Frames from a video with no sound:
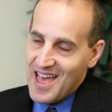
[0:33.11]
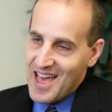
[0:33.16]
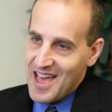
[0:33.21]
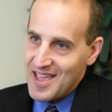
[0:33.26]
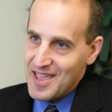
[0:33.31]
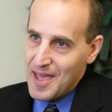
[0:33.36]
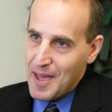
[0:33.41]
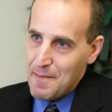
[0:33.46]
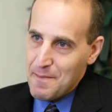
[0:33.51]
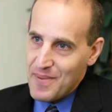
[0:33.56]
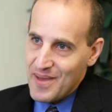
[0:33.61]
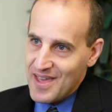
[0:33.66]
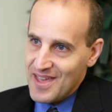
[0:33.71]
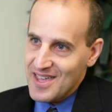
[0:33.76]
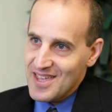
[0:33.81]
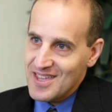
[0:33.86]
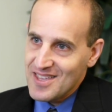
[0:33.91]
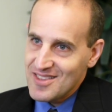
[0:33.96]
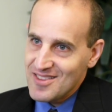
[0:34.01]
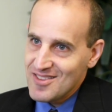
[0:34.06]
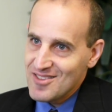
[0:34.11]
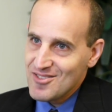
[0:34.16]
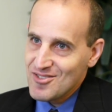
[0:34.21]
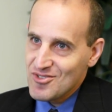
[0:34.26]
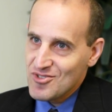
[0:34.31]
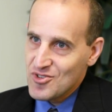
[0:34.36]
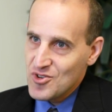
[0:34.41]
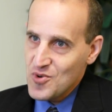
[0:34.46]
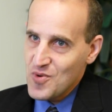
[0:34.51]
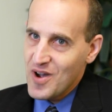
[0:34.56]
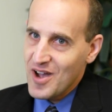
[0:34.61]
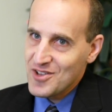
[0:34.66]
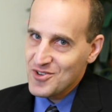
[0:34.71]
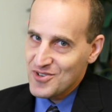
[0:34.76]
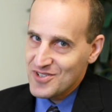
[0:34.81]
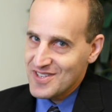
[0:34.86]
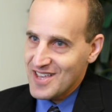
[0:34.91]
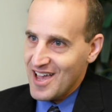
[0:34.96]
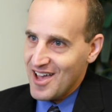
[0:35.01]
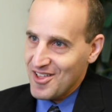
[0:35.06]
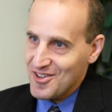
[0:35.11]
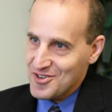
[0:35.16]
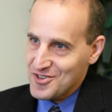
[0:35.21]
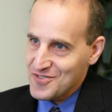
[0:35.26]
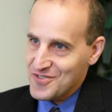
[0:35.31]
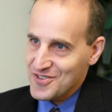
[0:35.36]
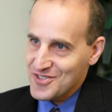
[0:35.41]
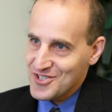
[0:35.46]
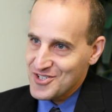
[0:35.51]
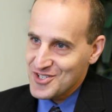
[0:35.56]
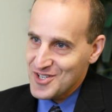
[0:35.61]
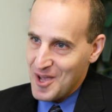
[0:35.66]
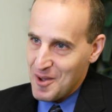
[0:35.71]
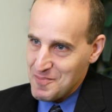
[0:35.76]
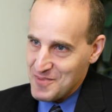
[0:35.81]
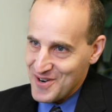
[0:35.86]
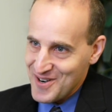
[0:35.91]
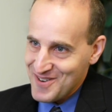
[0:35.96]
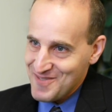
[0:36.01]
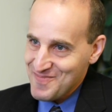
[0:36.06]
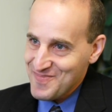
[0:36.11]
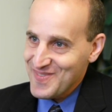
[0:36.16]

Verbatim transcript: I got paid $200 for the summer.